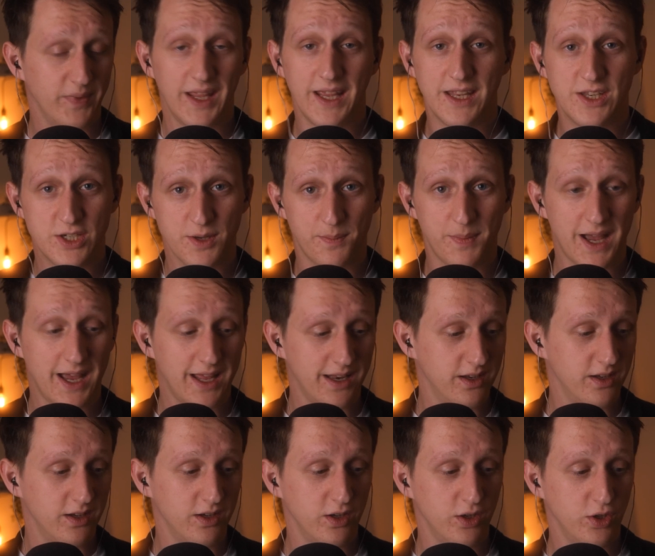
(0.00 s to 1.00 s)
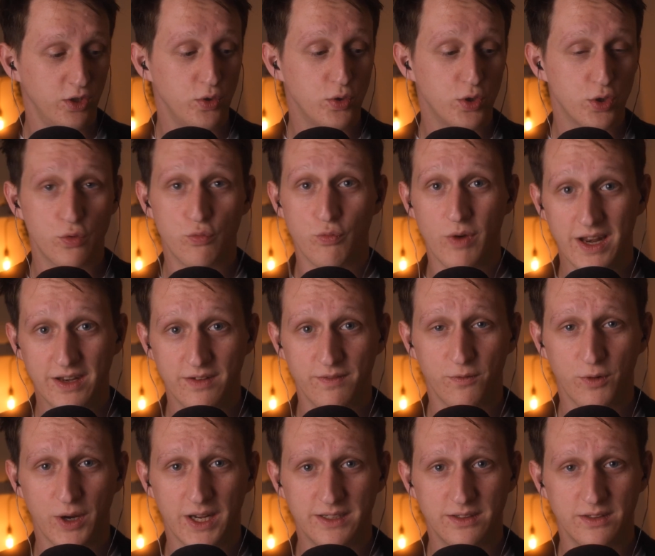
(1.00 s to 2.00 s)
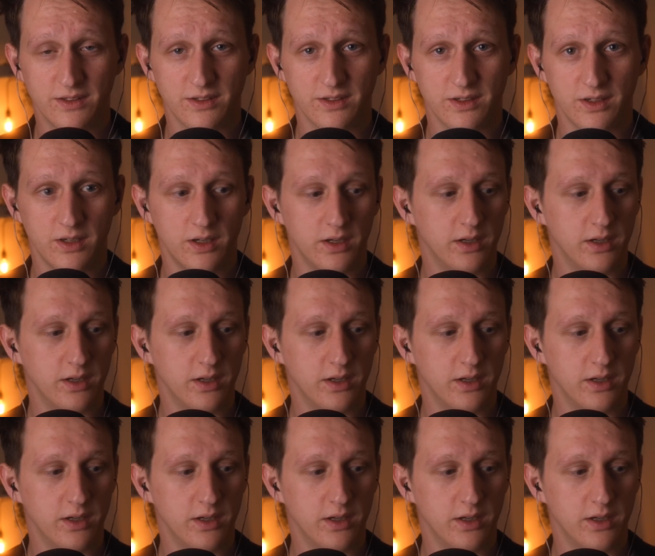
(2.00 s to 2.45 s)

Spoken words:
In Japan, you can rent friends.